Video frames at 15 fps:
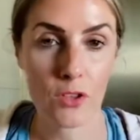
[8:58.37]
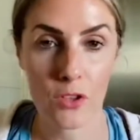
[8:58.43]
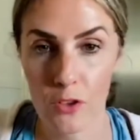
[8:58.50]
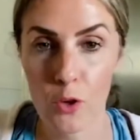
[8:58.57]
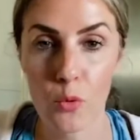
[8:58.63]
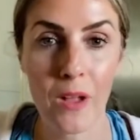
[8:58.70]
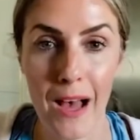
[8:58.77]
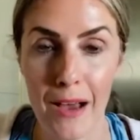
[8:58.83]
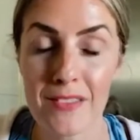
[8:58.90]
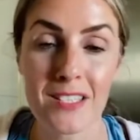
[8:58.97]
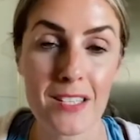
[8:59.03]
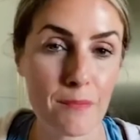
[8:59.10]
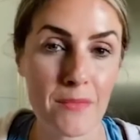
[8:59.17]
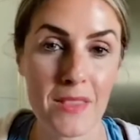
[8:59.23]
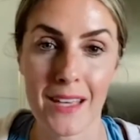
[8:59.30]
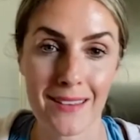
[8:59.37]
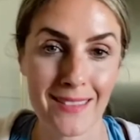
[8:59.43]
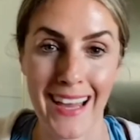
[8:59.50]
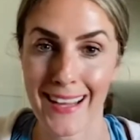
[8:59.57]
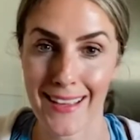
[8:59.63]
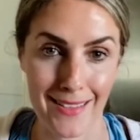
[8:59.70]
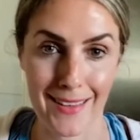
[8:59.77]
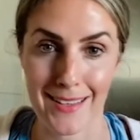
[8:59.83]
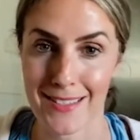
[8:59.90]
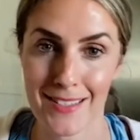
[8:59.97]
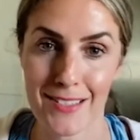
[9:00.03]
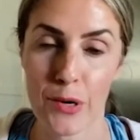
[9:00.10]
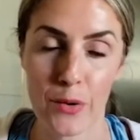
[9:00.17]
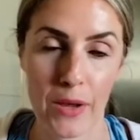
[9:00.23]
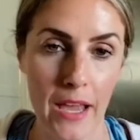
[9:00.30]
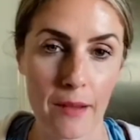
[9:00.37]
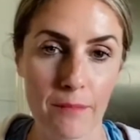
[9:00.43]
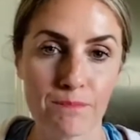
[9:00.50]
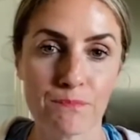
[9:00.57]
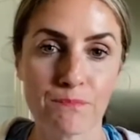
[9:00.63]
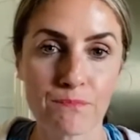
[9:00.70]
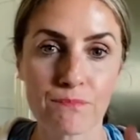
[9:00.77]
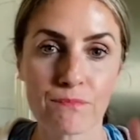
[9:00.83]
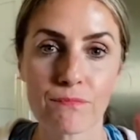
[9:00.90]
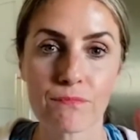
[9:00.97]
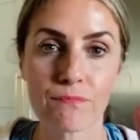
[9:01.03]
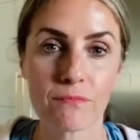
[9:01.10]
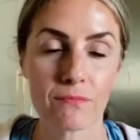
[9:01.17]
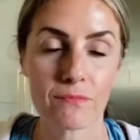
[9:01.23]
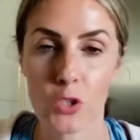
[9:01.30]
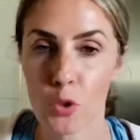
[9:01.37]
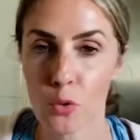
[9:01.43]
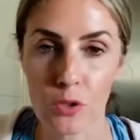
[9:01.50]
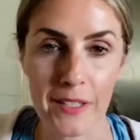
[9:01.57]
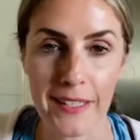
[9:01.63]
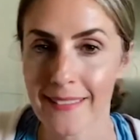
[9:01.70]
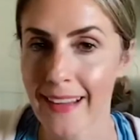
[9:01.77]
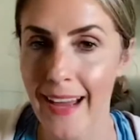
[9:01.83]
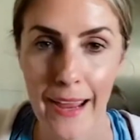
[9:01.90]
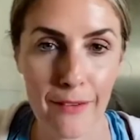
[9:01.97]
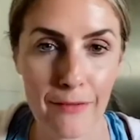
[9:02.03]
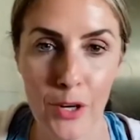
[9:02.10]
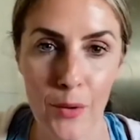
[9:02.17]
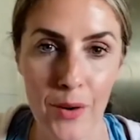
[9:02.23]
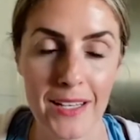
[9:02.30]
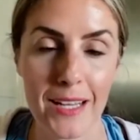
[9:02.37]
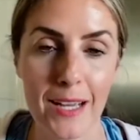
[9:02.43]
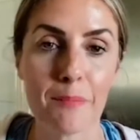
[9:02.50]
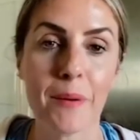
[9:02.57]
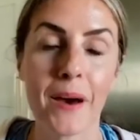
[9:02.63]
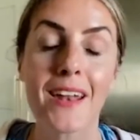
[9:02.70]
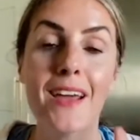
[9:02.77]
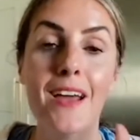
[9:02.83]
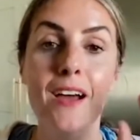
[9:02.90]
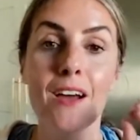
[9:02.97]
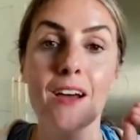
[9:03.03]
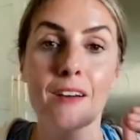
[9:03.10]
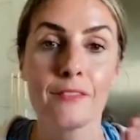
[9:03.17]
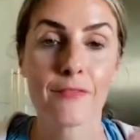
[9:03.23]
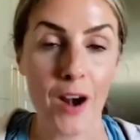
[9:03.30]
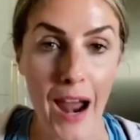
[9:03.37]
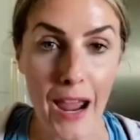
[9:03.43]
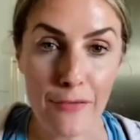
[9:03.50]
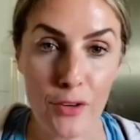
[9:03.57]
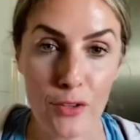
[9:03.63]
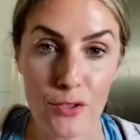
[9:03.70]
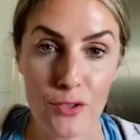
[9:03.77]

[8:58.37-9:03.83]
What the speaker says: you will have something like this, okay? Google it. I have no idea. But for iPhone